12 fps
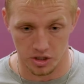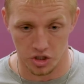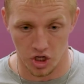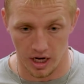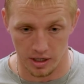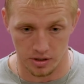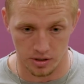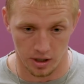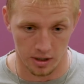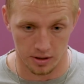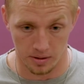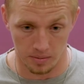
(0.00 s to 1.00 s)
to change
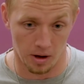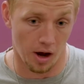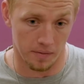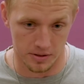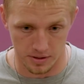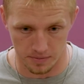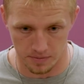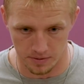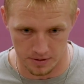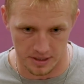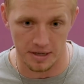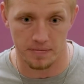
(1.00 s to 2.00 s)
slightly, obviously, for
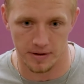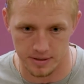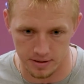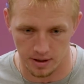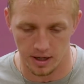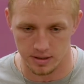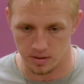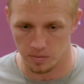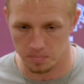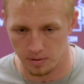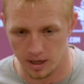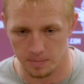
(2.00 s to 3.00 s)
the defensive lines that
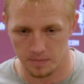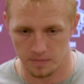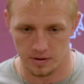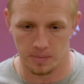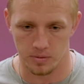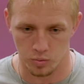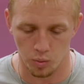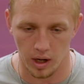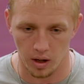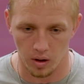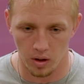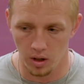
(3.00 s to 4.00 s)
we're playing, but for them as
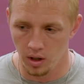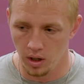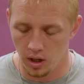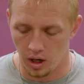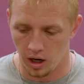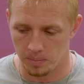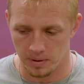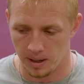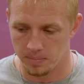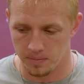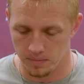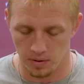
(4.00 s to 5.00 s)
well. But
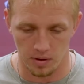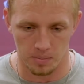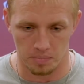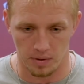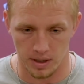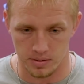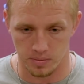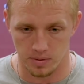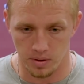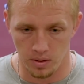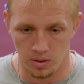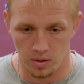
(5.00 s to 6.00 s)
I've been really impressed
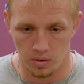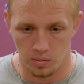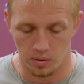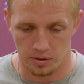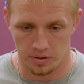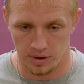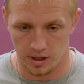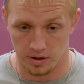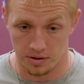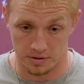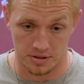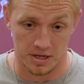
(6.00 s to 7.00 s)
with
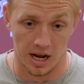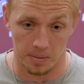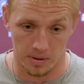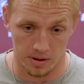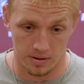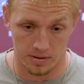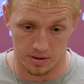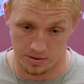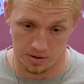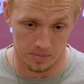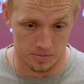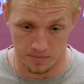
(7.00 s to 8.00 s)
their stamina in
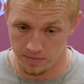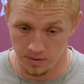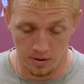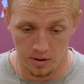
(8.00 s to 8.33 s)
terms of